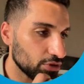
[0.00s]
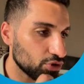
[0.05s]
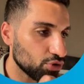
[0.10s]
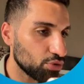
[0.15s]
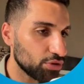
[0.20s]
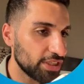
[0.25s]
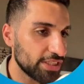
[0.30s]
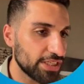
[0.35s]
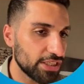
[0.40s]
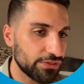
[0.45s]
So
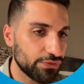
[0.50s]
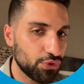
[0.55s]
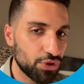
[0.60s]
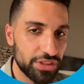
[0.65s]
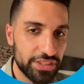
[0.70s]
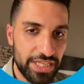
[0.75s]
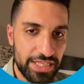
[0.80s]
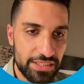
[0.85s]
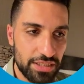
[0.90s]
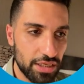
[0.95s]
this is for a
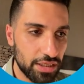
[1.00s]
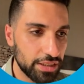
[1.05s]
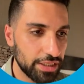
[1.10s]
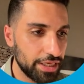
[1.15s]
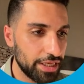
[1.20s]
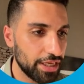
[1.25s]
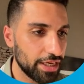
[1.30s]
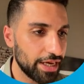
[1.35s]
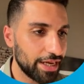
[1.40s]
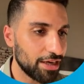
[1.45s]
dental
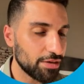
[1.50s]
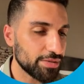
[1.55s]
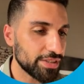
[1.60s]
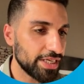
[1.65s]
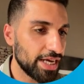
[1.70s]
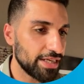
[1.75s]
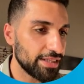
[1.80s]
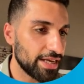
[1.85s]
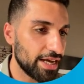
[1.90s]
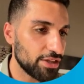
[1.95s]
clinic, and I'm
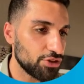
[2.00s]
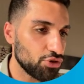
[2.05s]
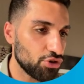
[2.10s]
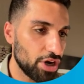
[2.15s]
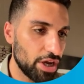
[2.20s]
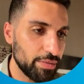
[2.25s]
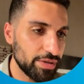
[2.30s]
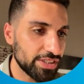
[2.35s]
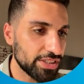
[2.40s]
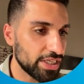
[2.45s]
saying that your
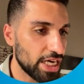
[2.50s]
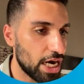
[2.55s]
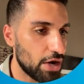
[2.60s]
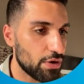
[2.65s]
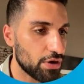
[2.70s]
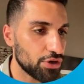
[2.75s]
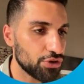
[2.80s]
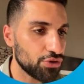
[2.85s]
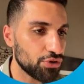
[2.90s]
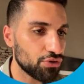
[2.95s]
name is
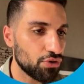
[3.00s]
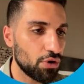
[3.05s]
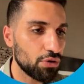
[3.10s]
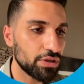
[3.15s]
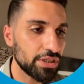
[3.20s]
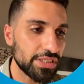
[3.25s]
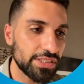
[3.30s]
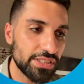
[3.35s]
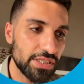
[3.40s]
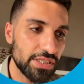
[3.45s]
Sarah, your role
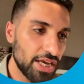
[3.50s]
is